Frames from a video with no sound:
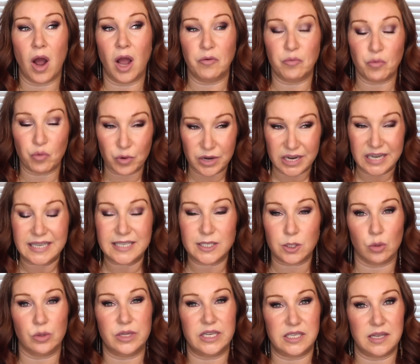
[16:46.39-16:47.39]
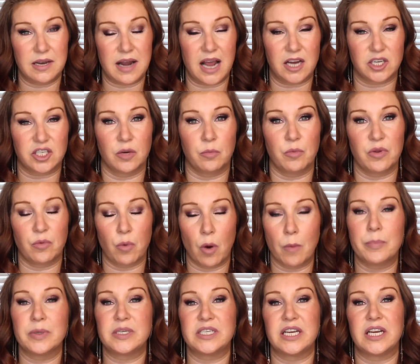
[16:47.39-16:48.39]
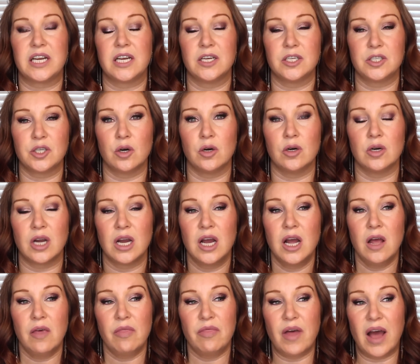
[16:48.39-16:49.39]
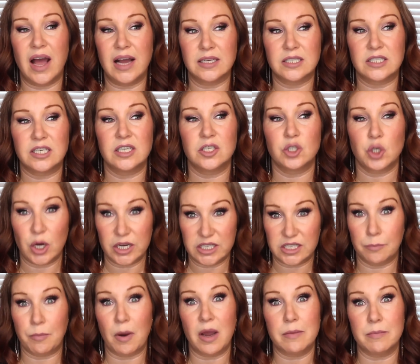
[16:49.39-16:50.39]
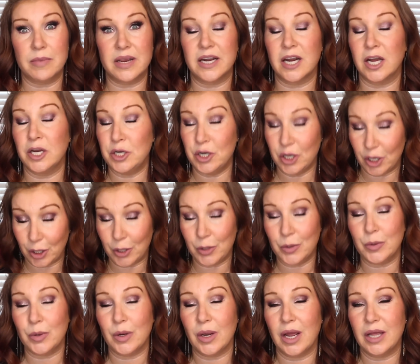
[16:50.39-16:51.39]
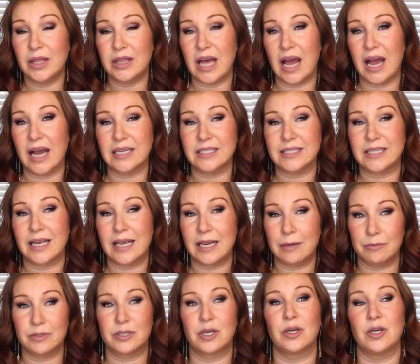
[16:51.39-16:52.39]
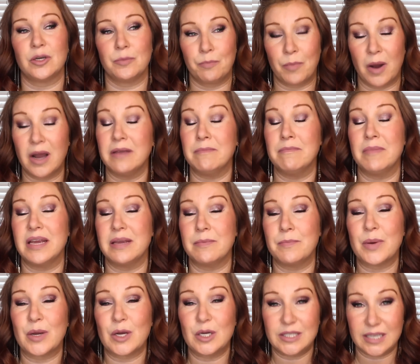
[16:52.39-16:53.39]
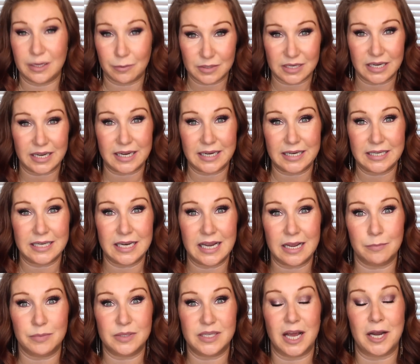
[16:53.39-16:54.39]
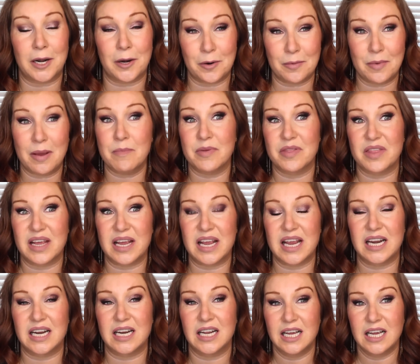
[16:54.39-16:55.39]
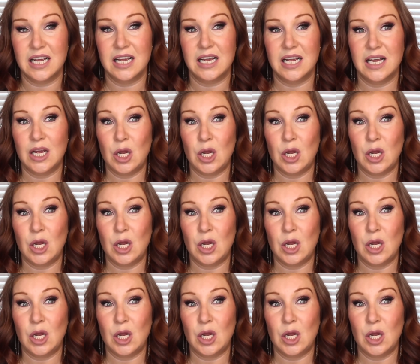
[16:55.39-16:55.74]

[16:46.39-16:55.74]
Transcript: I really saw this in action with one particular dog that tried to bite me, and I knew that he was going to bite me because he was licking his lips. And I remember thinking,